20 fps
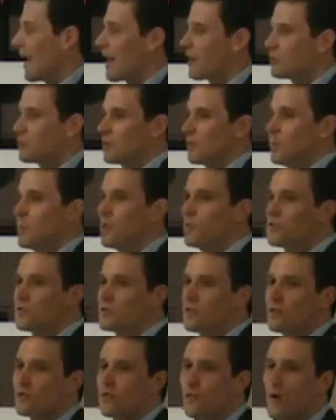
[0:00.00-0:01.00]
actually
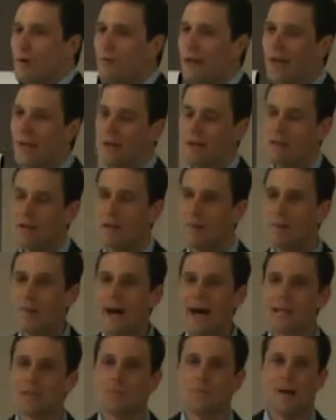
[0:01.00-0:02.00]
pushes us right back into the
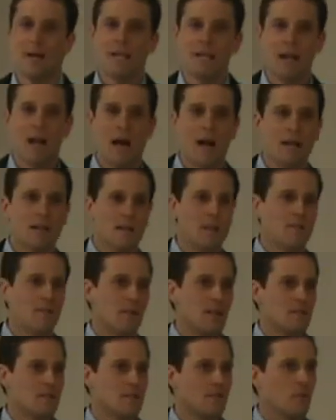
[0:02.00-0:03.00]
box by not
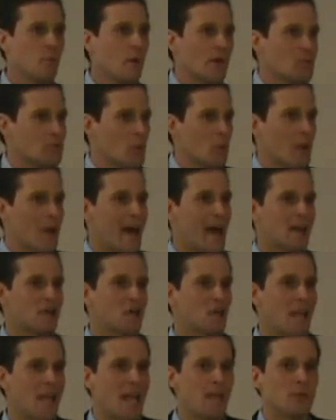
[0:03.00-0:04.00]
giving us a voice where we're
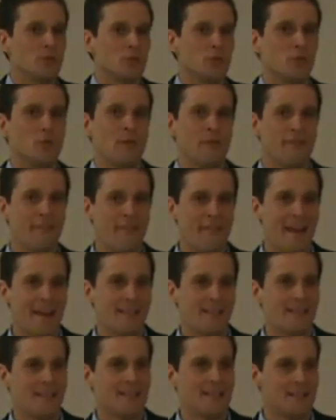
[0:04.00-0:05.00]
actually able to
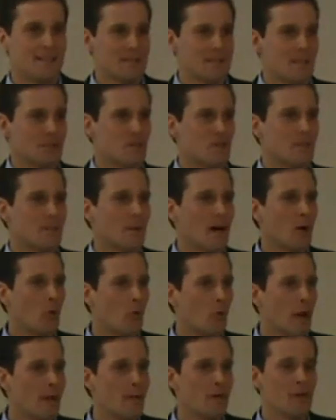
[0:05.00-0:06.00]
affect the decision
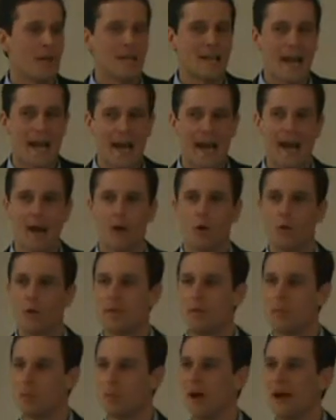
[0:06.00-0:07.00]
about whether and how
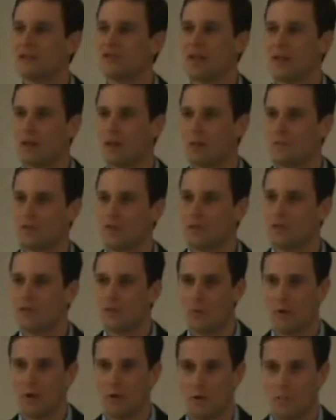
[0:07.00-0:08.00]
the project comes
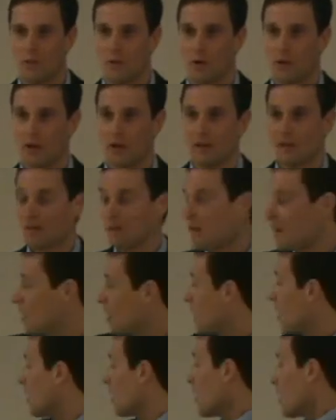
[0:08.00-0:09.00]
into our communities.
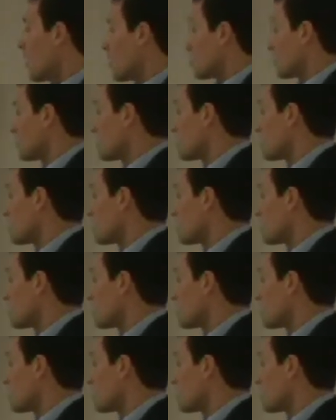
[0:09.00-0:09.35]
So